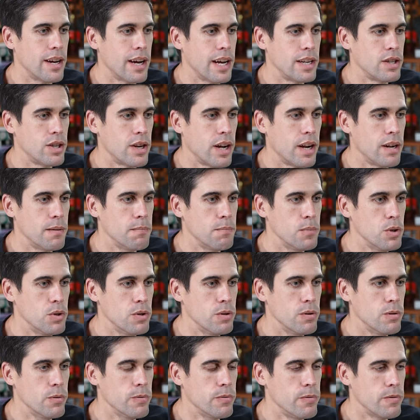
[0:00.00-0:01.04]
I try to
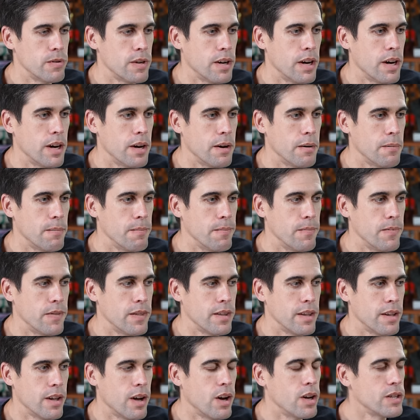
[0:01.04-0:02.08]
move. Um,
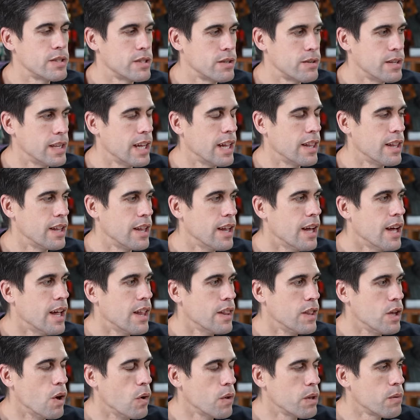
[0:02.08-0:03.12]
also, yeah, the,
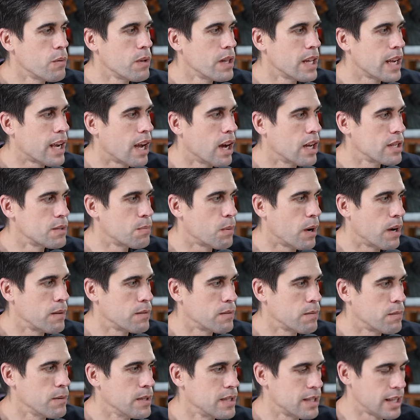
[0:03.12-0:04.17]
the only one that caused problems
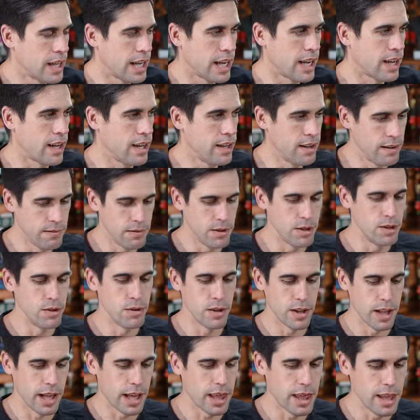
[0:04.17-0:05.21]
for me is like if you're doing
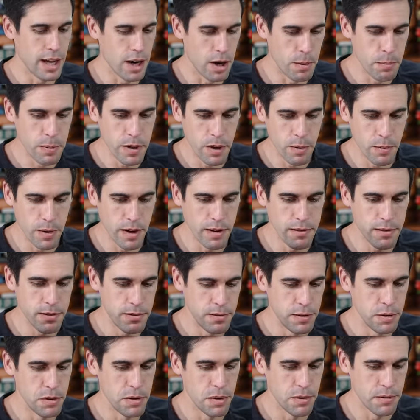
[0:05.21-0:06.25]
like therapy or whatever, if
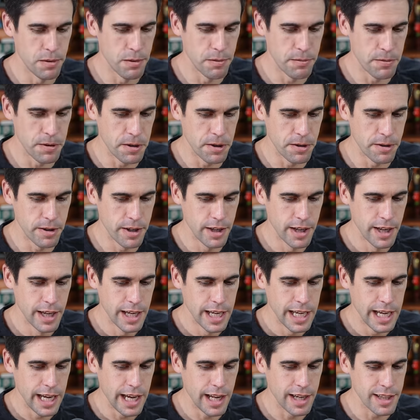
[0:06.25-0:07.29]
you do it over the phone,
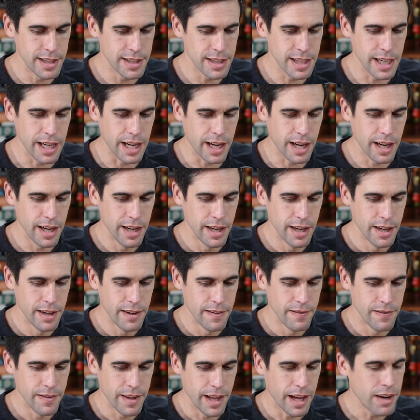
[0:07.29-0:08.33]
and it's like
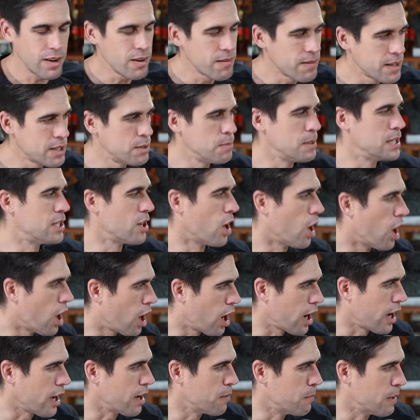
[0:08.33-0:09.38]
I don't know if I should be
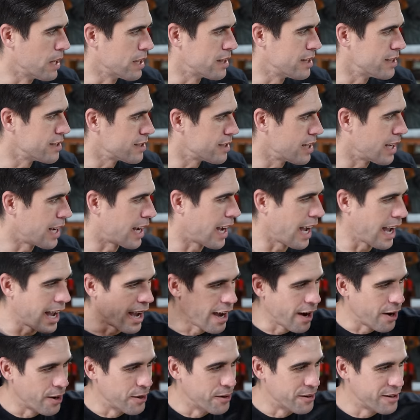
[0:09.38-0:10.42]
talking about this like
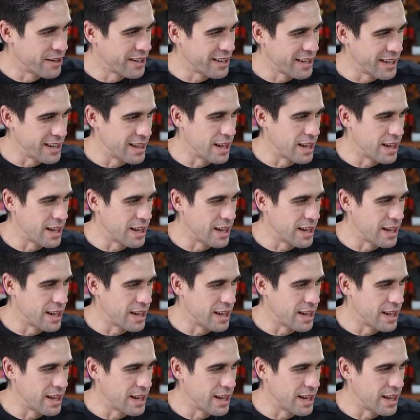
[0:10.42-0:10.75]
out yeah.